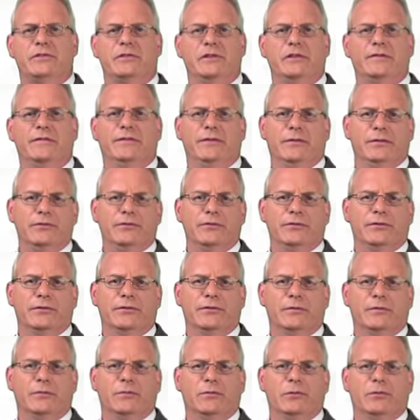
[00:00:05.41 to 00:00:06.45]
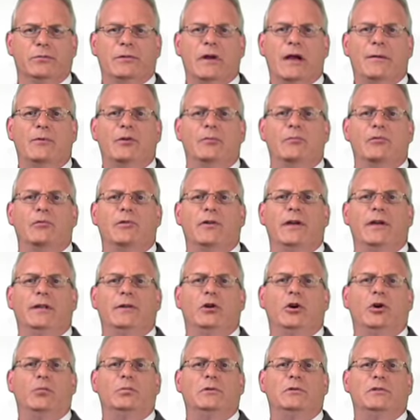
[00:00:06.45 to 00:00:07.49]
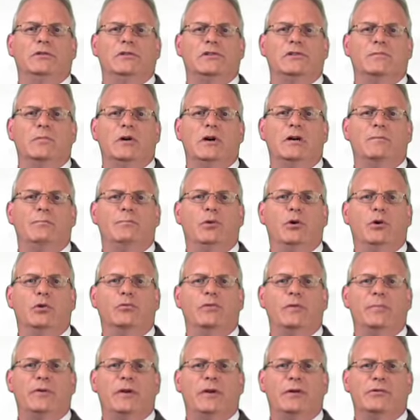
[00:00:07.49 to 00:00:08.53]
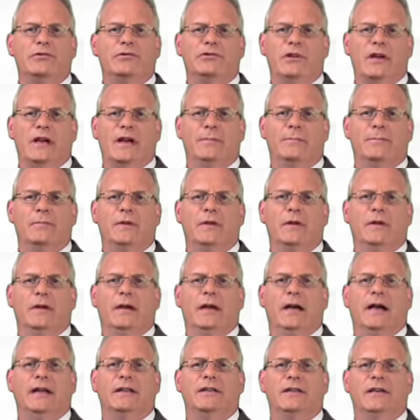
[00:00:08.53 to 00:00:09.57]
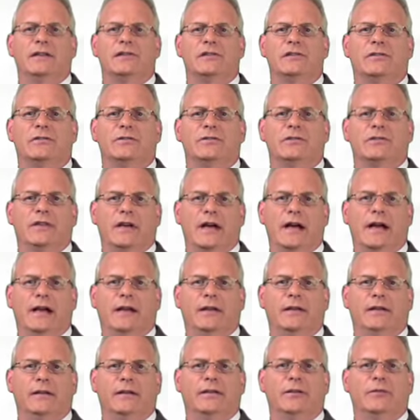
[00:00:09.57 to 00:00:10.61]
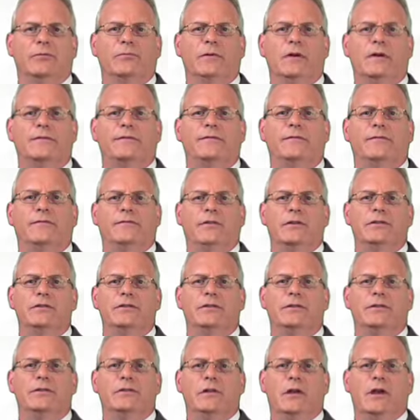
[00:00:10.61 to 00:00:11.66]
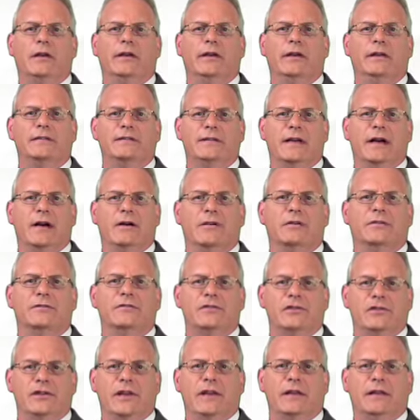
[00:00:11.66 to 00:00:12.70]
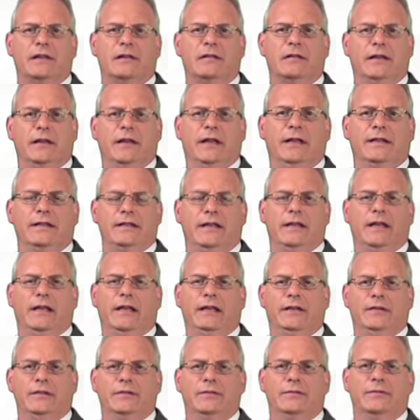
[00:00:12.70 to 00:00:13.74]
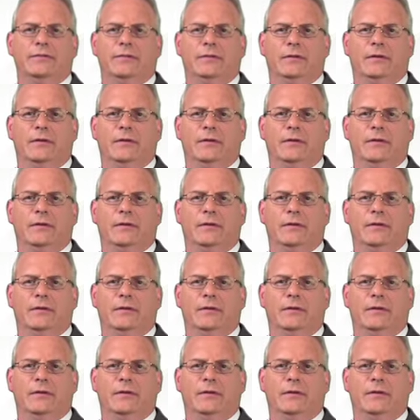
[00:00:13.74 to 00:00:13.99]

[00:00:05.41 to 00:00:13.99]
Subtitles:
in the future when Robert Moran opened a small boat repair shop on Yesler's Dock in the rough frontier logging town of Seattle in 1882.